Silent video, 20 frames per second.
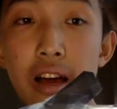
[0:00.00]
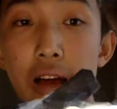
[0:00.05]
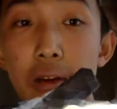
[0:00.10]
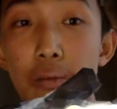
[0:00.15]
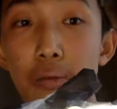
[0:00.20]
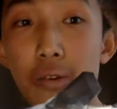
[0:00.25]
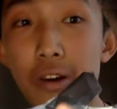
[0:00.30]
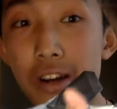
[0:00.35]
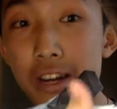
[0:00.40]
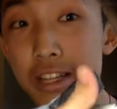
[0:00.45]

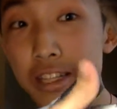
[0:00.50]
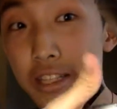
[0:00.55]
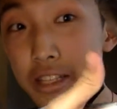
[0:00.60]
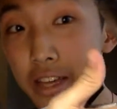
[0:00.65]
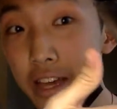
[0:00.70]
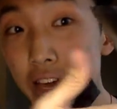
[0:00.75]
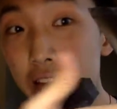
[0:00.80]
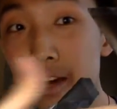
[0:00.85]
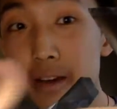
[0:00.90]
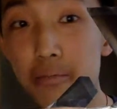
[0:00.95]
wanted
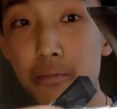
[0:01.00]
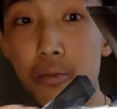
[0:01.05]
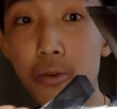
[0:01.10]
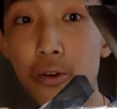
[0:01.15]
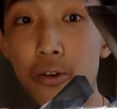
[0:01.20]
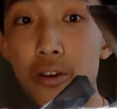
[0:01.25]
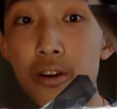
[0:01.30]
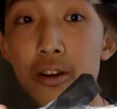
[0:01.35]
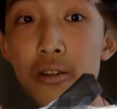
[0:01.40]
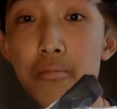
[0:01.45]
to add
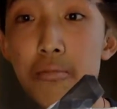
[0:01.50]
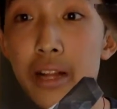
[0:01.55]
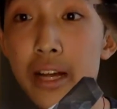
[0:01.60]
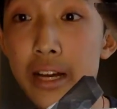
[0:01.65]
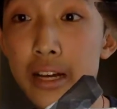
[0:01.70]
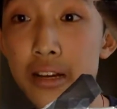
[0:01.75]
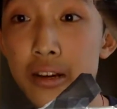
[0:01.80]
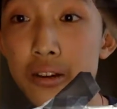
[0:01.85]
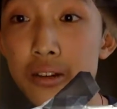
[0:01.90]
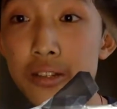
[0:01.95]
more
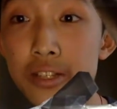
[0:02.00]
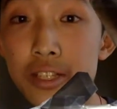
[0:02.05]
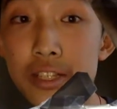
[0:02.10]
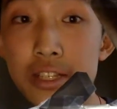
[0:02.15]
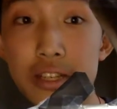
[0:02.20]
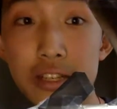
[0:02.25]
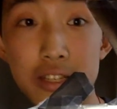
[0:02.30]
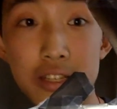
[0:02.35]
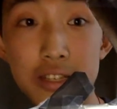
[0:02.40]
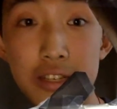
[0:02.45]
black
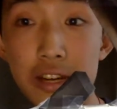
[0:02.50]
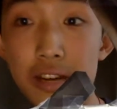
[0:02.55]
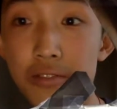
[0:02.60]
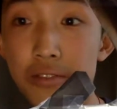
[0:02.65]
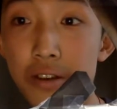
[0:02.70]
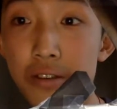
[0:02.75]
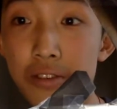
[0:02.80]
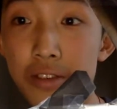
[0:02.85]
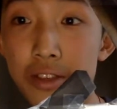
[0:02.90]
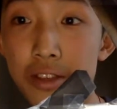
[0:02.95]
cardstock to
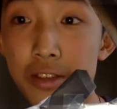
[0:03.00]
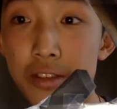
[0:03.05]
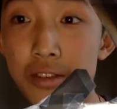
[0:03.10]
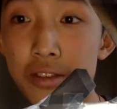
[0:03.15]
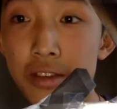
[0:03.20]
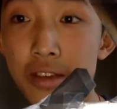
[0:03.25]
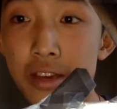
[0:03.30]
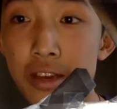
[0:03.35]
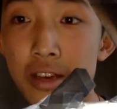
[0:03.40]
cover everything,